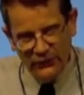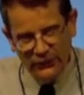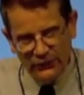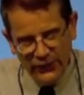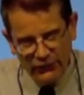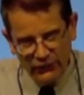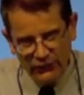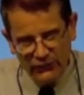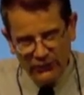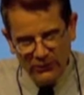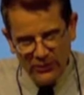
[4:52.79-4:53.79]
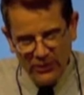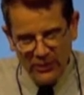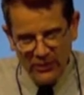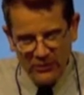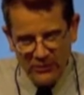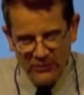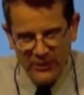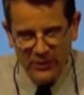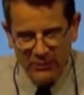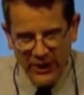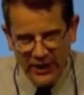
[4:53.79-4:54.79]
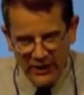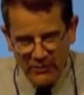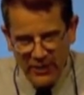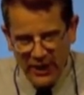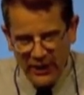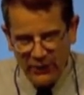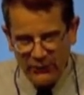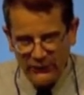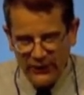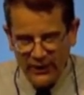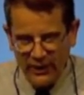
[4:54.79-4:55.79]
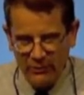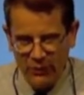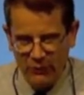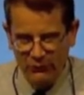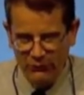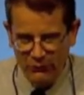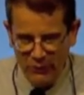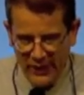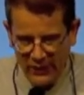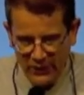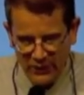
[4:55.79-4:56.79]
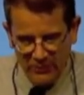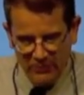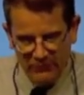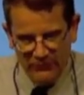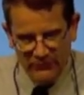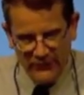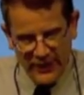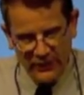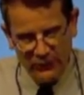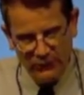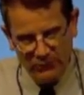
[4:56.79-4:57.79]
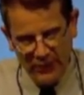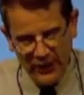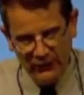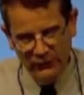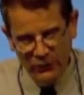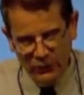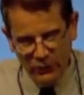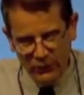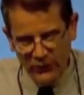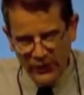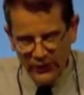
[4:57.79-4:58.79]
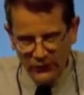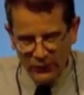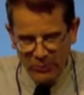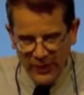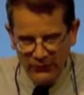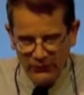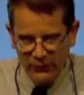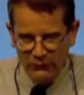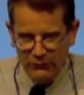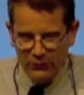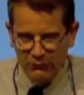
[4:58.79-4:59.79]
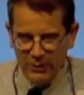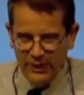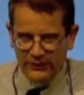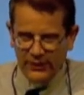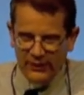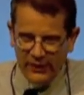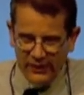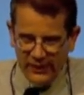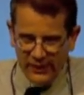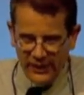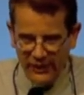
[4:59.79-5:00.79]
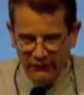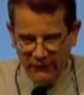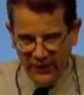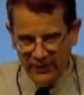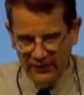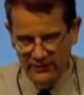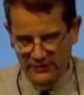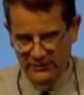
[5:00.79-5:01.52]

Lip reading: The sessions begin by a time of welcome in a space called the place of fraternal living.